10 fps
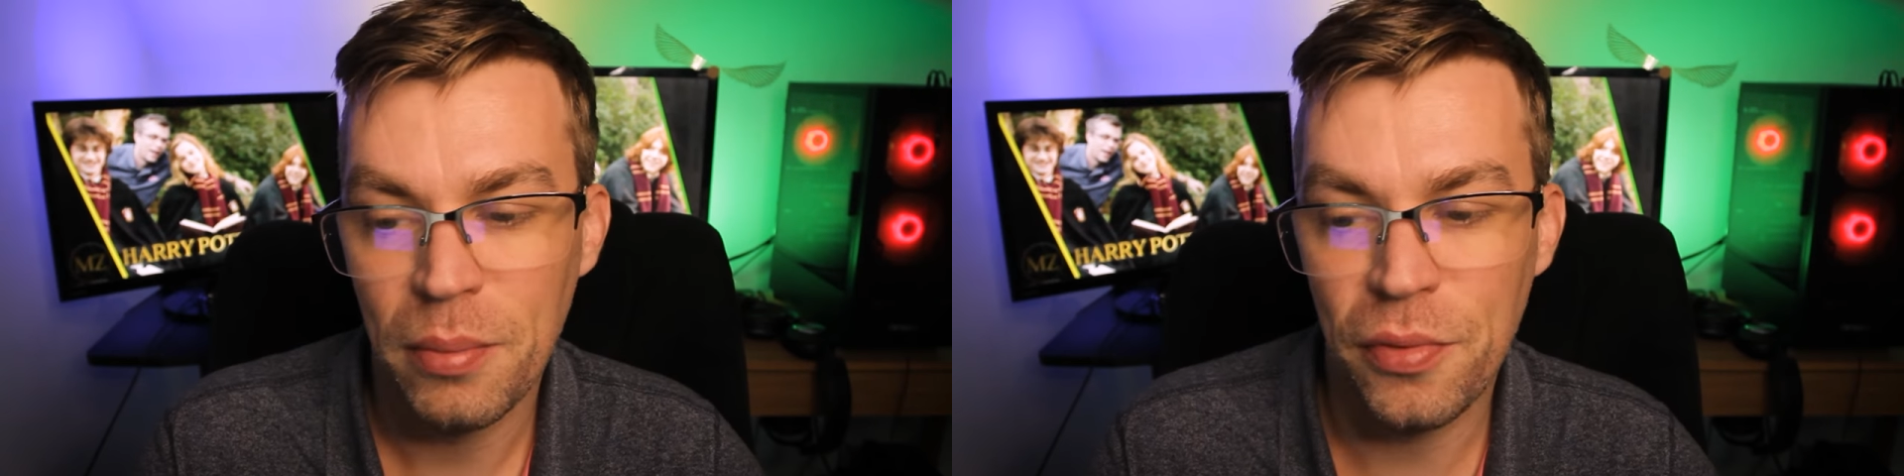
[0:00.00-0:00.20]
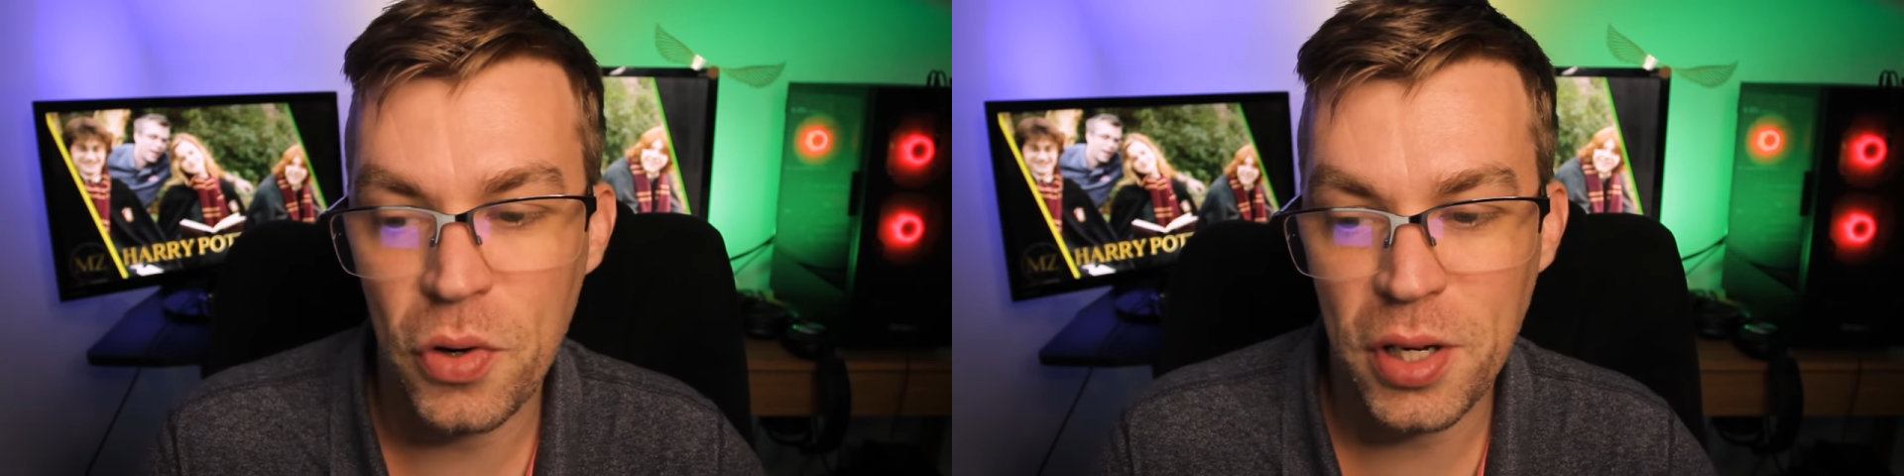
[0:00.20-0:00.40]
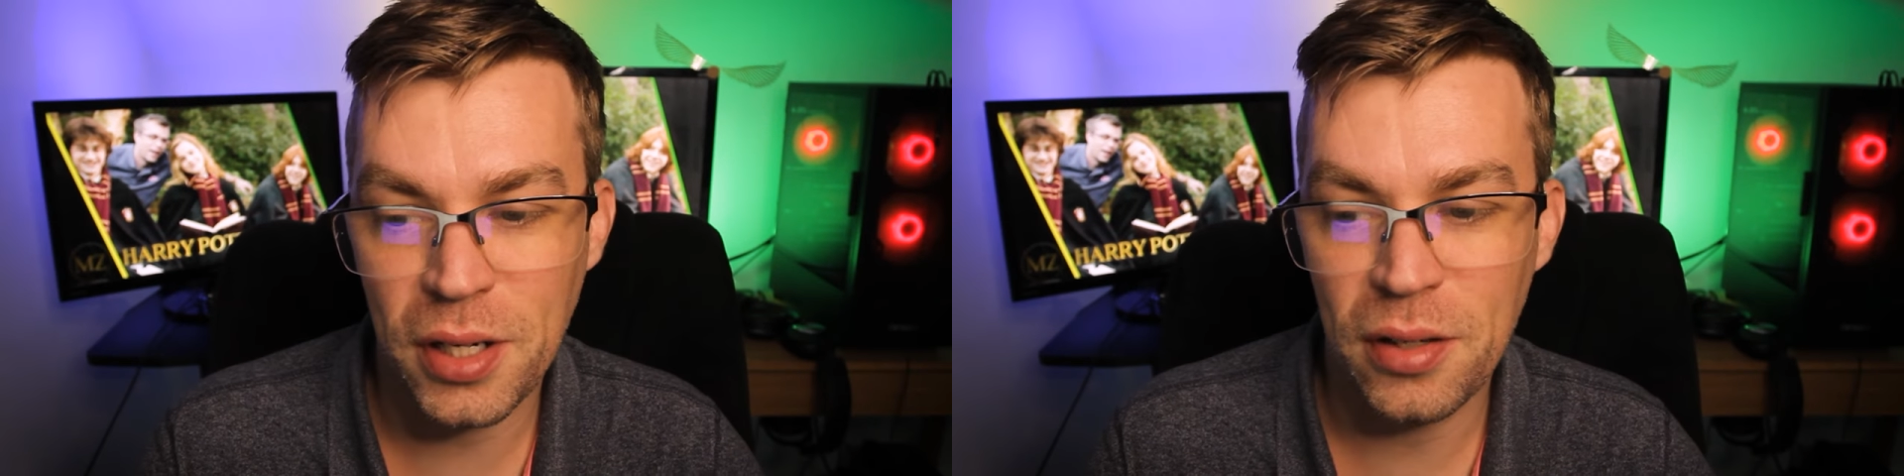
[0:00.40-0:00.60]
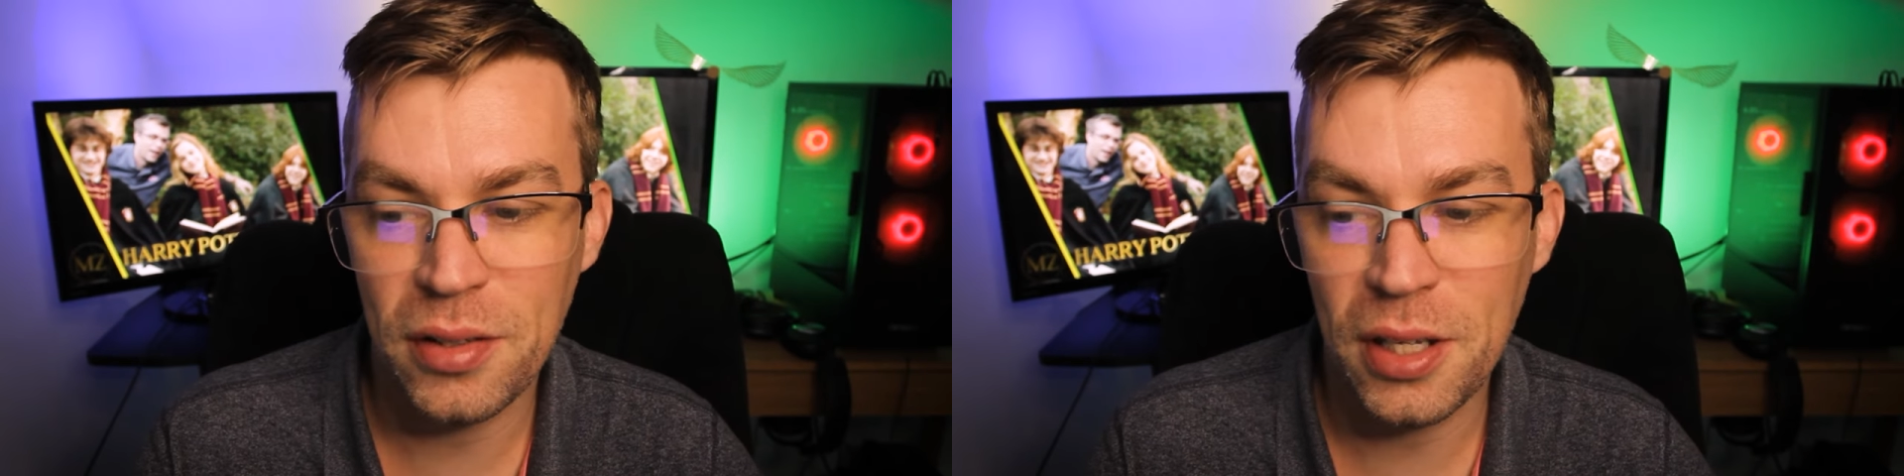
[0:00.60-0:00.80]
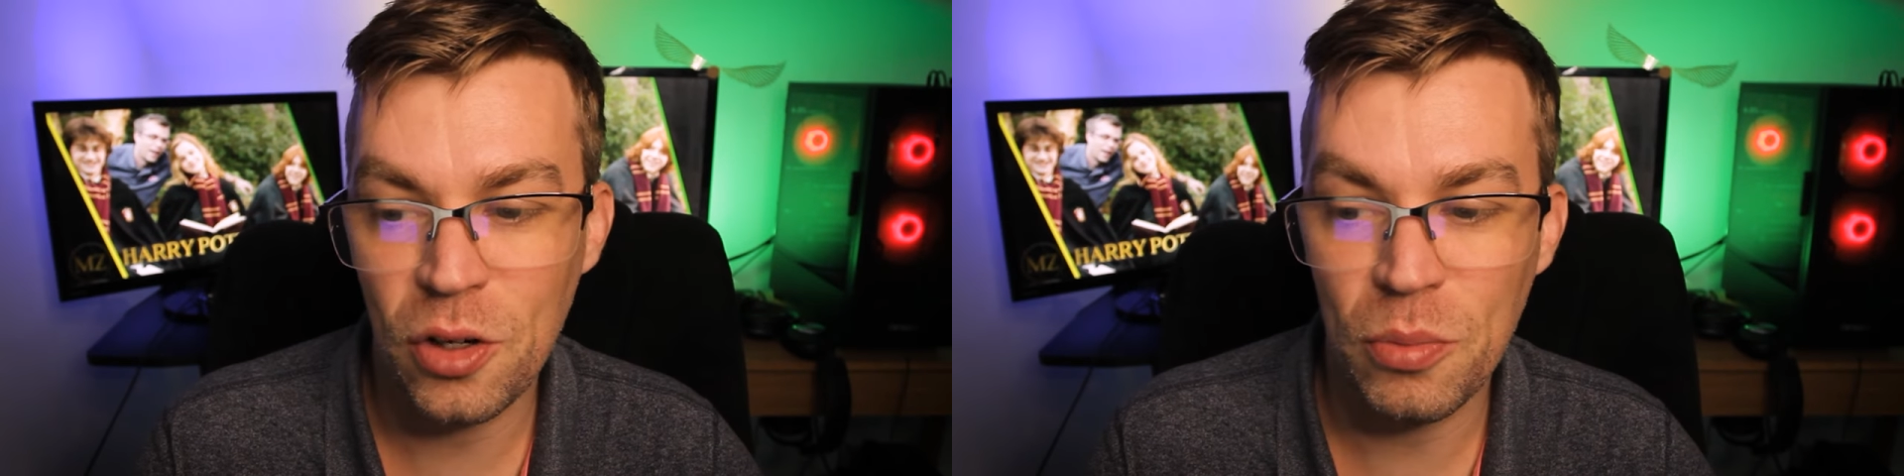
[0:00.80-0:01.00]
Before you can
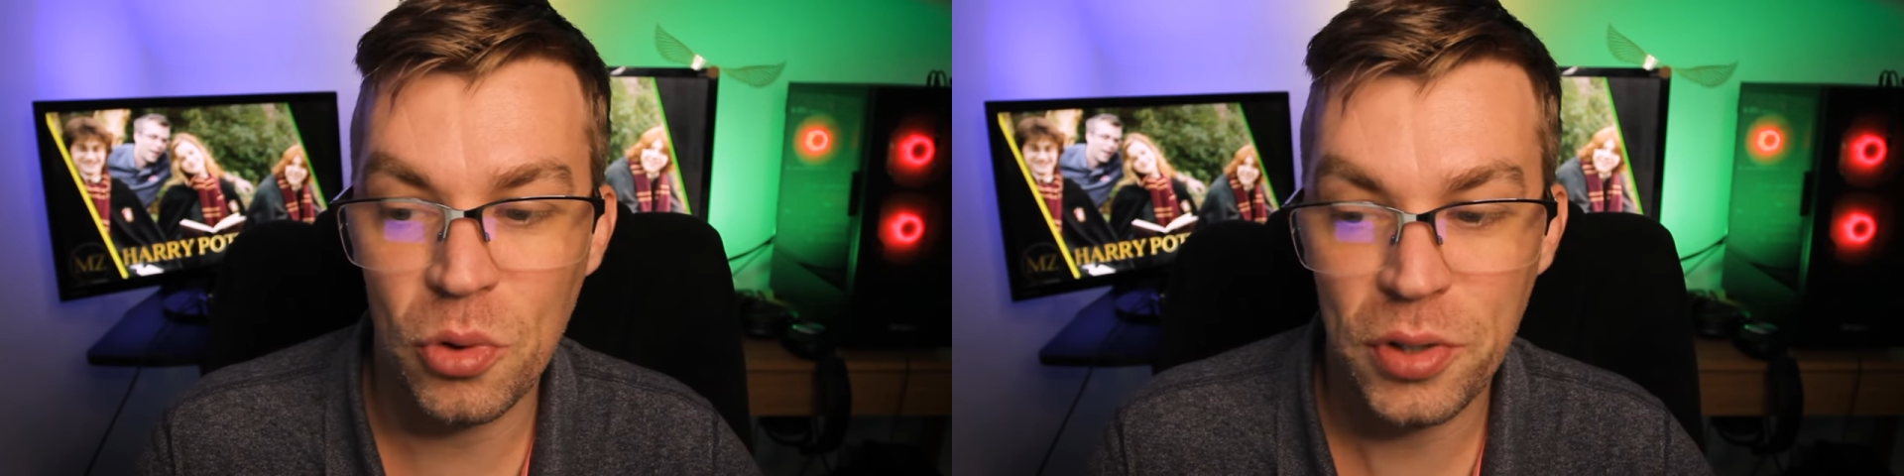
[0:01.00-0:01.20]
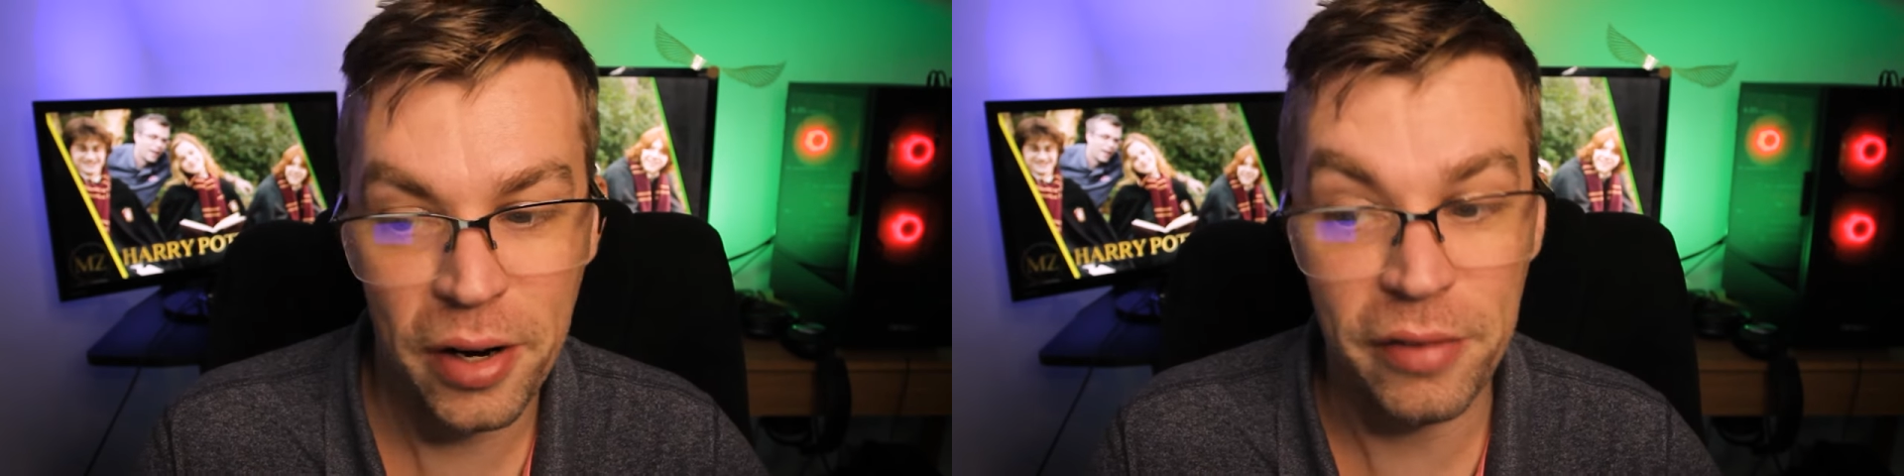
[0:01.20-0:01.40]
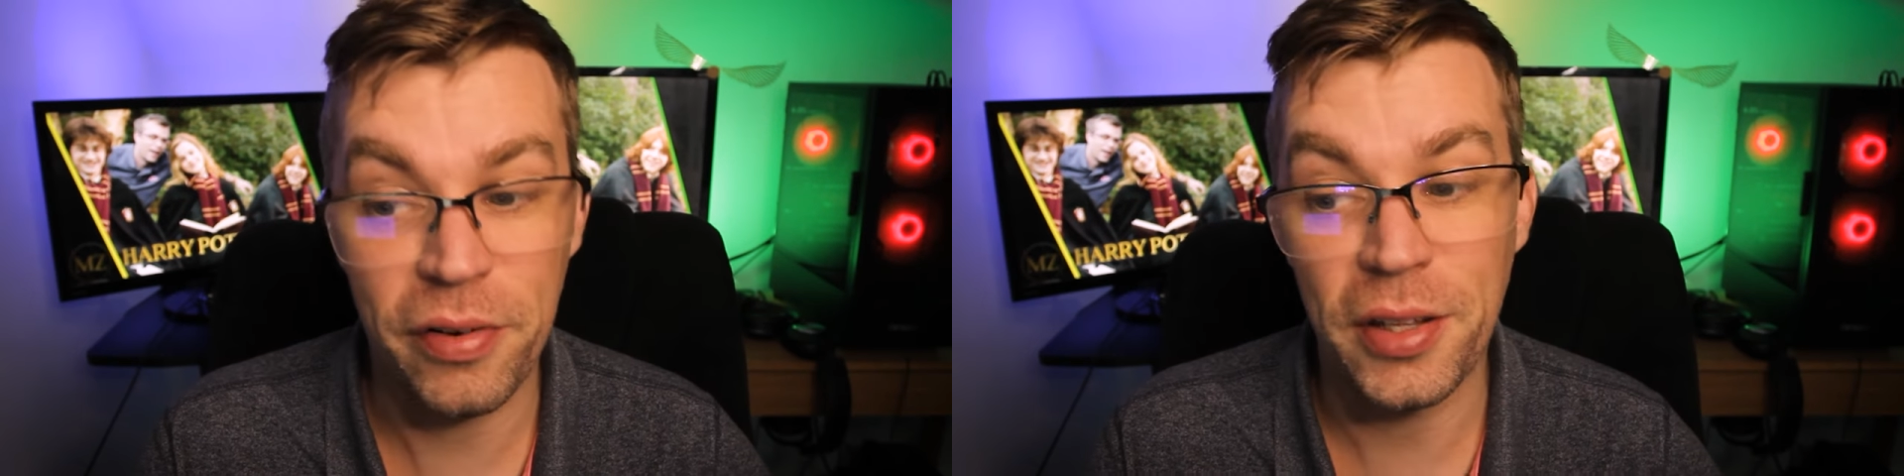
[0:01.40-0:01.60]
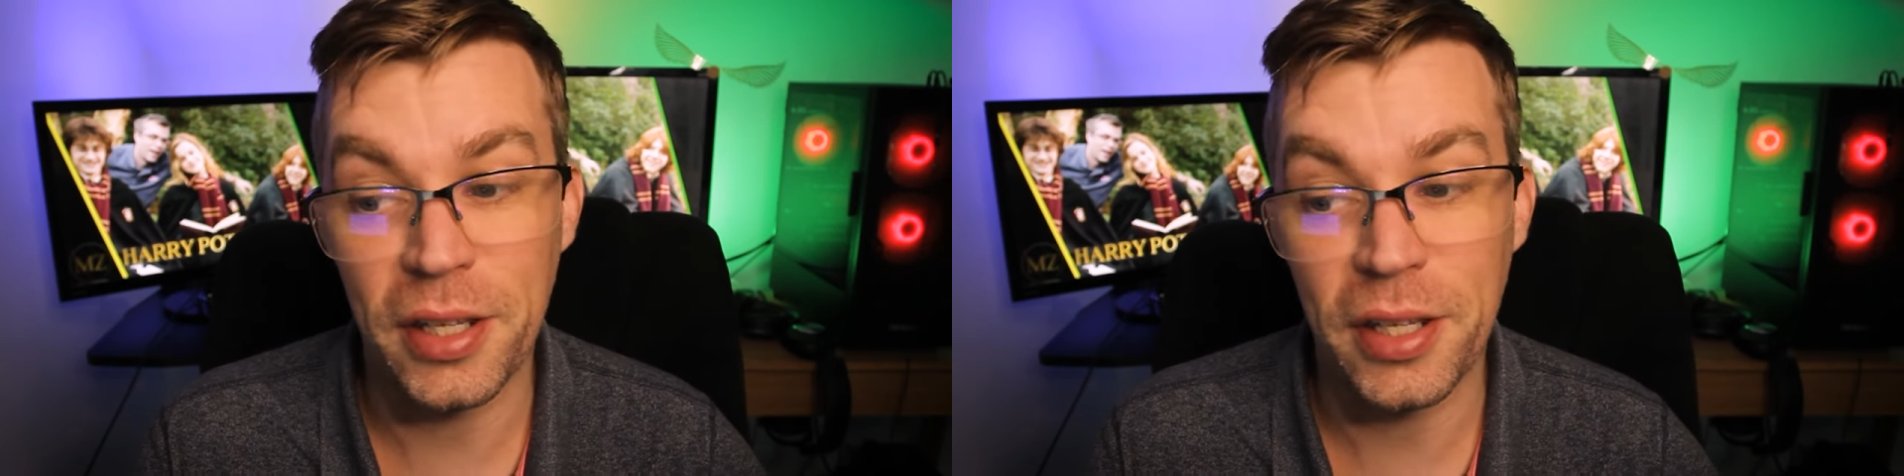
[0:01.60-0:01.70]
answer that you're more terrified